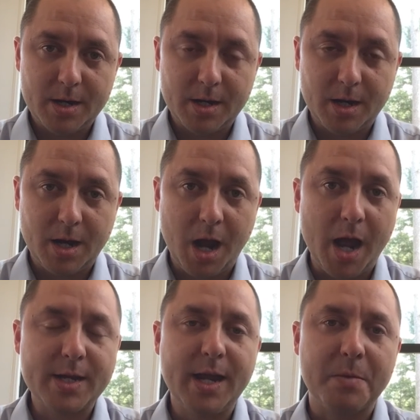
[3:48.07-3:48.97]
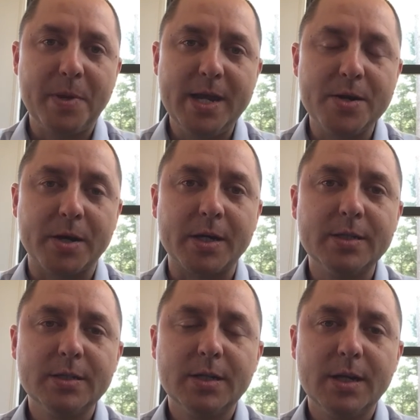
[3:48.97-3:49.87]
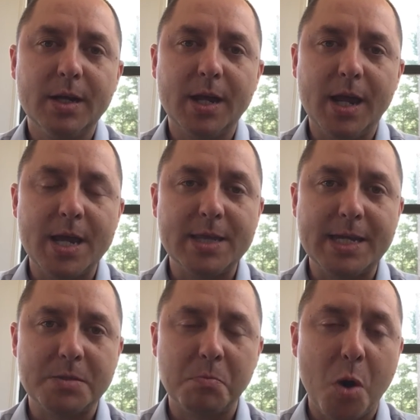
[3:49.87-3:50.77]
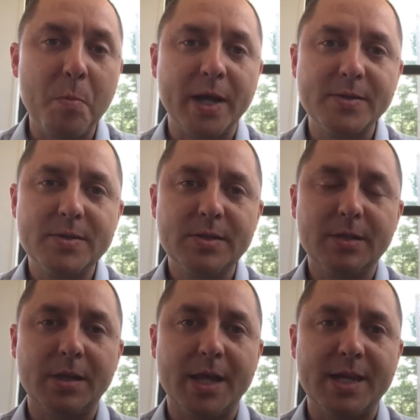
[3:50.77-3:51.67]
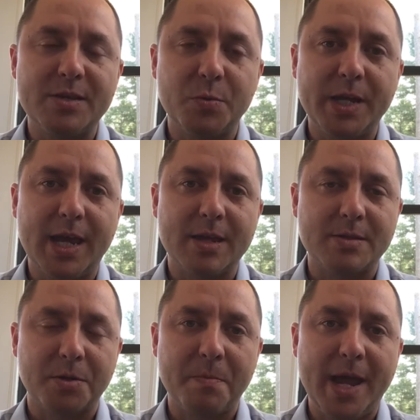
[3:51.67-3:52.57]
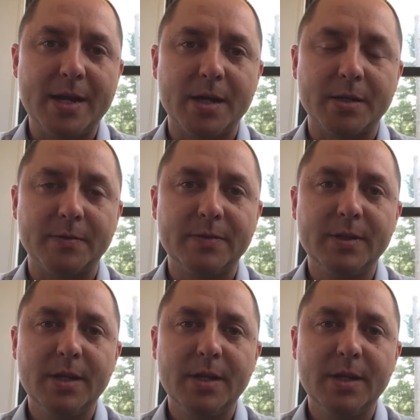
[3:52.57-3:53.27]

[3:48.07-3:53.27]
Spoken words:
God can appear in these moments that these weekends are made of.